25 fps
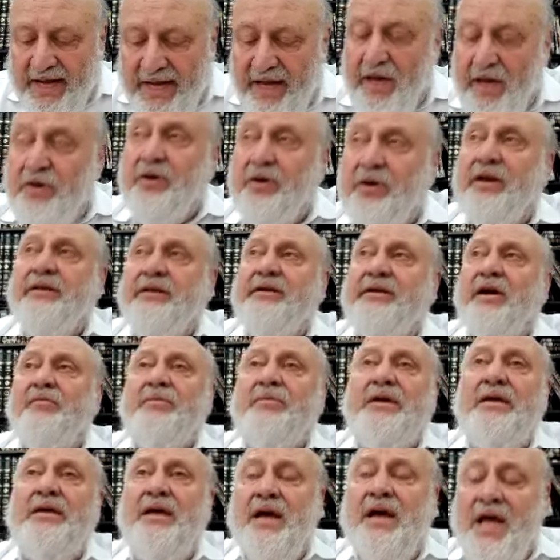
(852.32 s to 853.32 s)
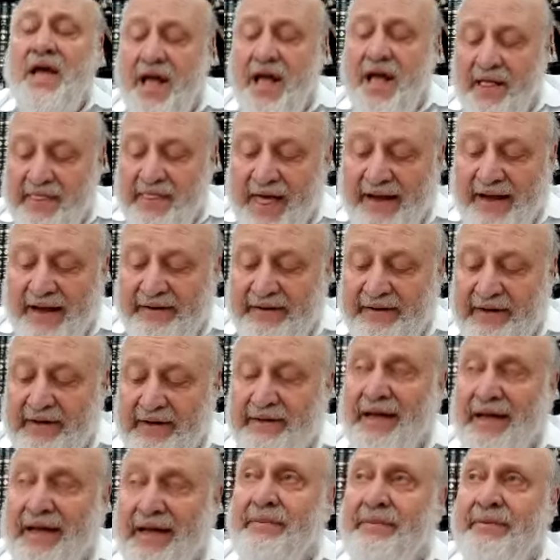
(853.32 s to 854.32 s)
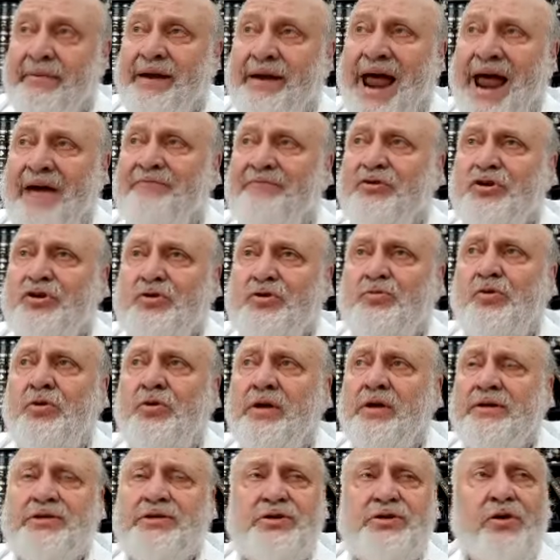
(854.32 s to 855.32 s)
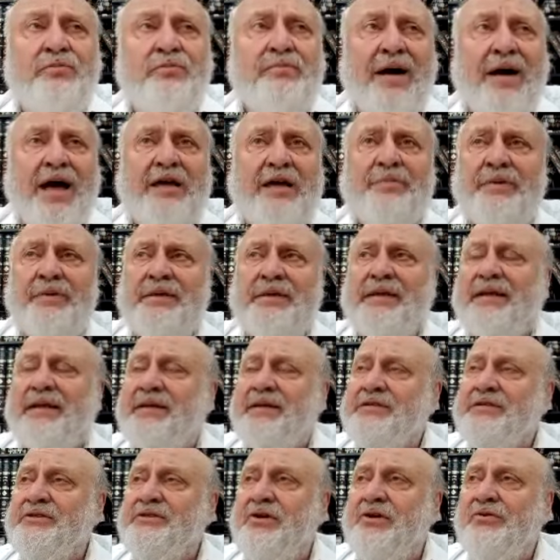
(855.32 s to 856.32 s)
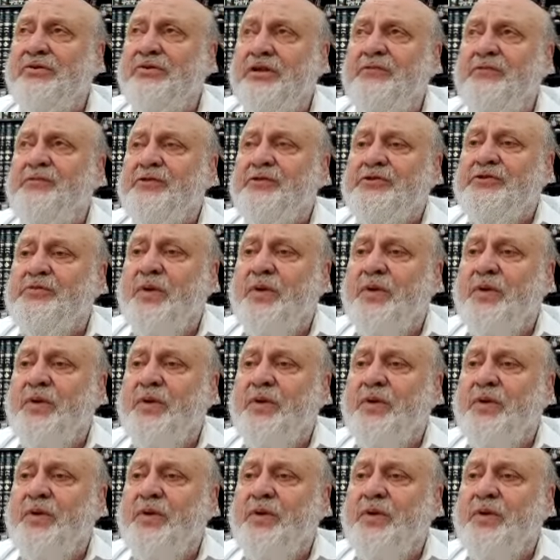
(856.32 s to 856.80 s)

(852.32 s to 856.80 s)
You're going to tell me that uh, that Rabbi Shmuel is so machmed that there's no difference